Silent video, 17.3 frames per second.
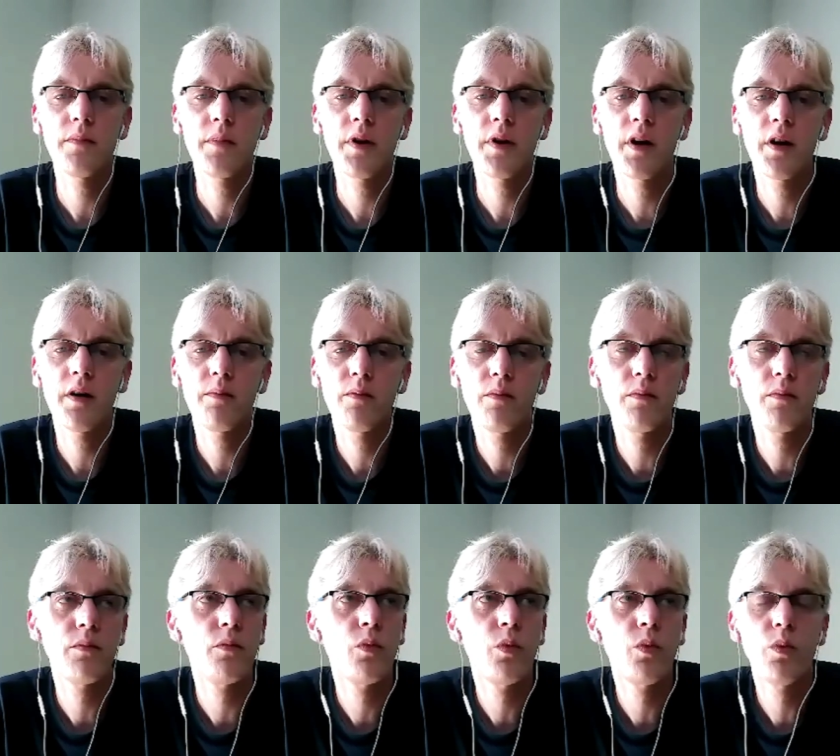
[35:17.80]

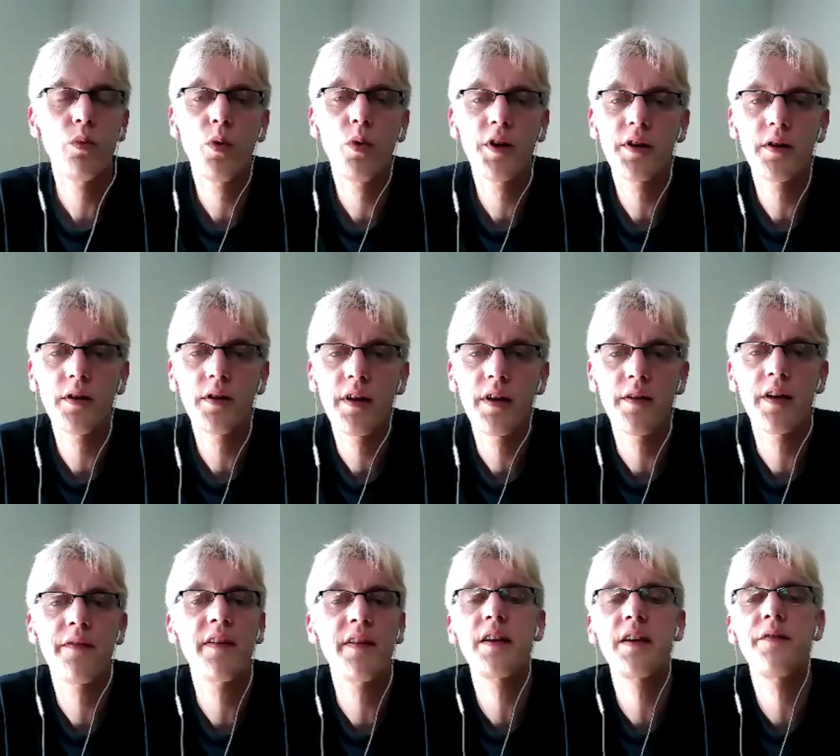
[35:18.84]

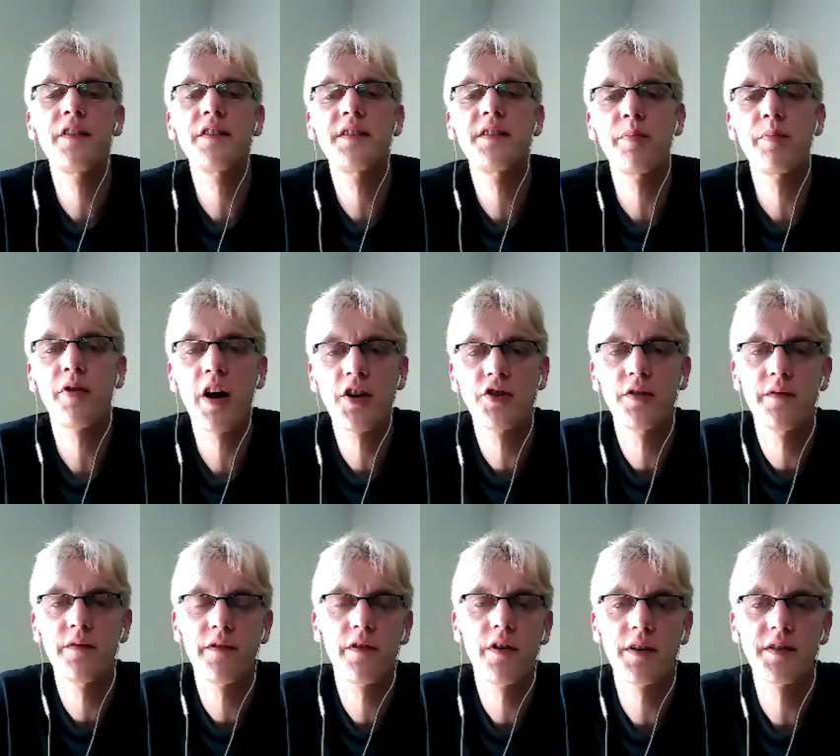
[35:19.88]
if it's depression,
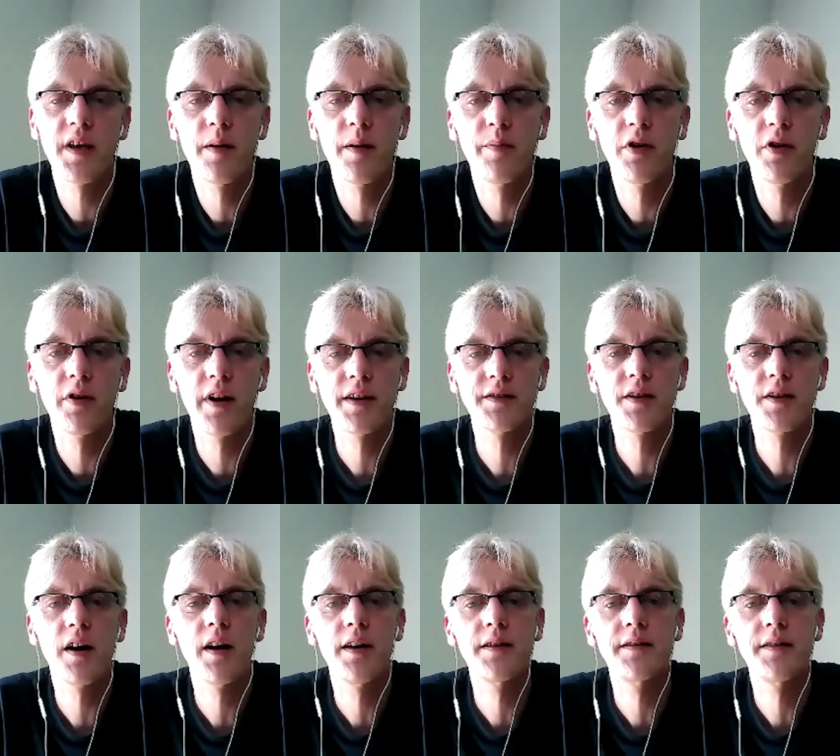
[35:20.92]
for example, or
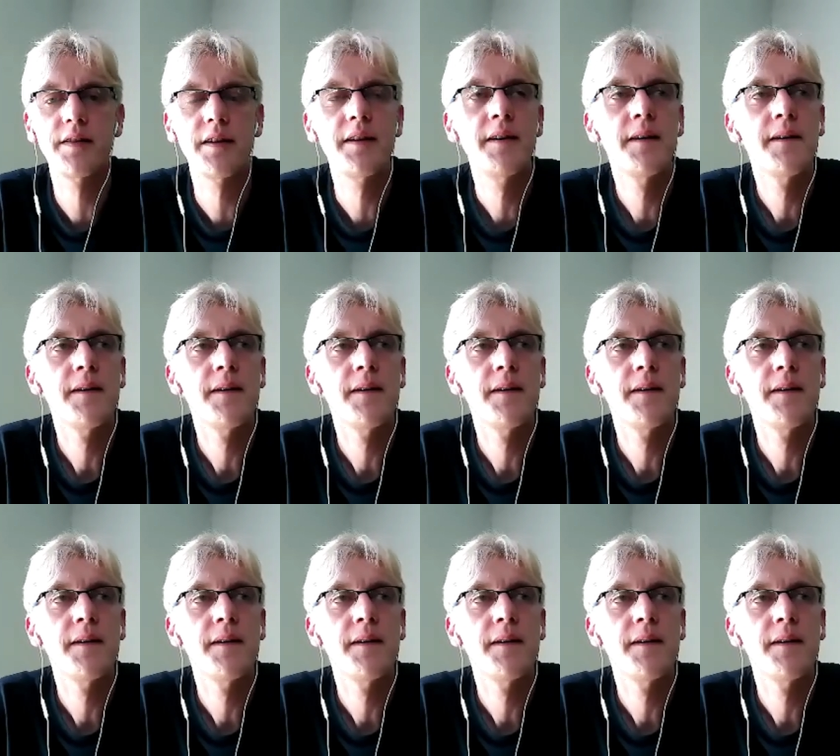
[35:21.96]
anxiety,